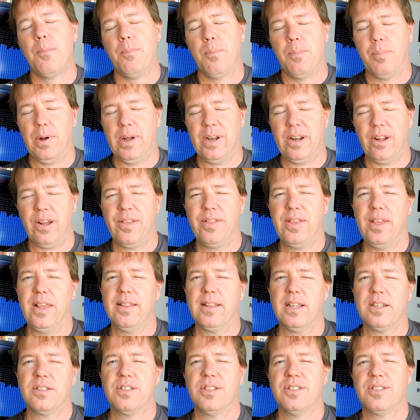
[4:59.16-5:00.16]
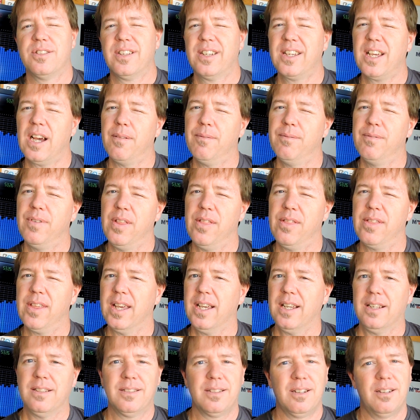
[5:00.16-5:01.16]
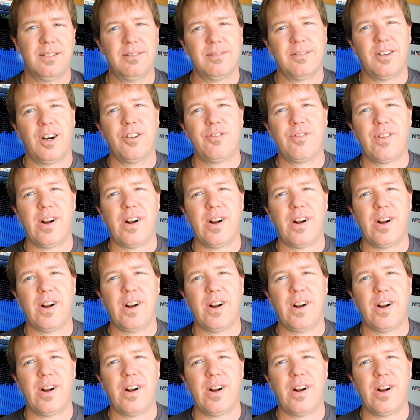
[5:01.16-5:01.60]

but I think that's just a comfort thing, so I'd